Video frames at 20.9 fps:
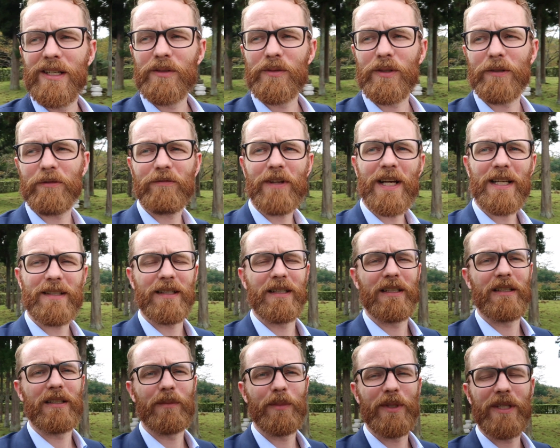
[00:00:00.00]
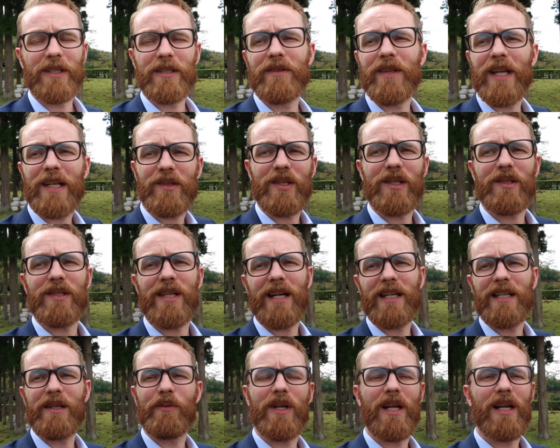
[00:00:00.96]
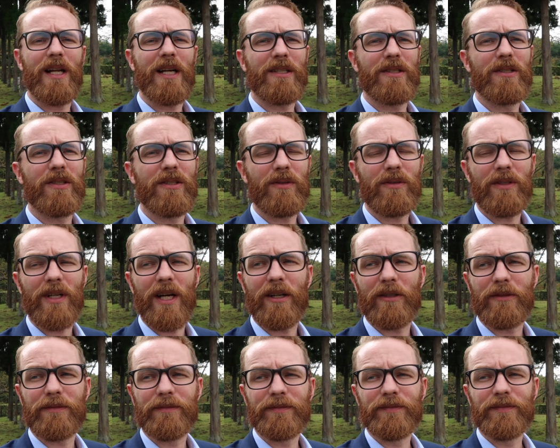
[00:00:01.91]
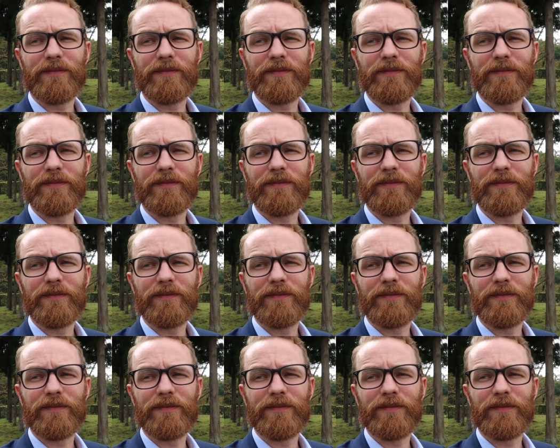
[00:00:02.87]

reflect a little bit. And that's exactly what I like to do now.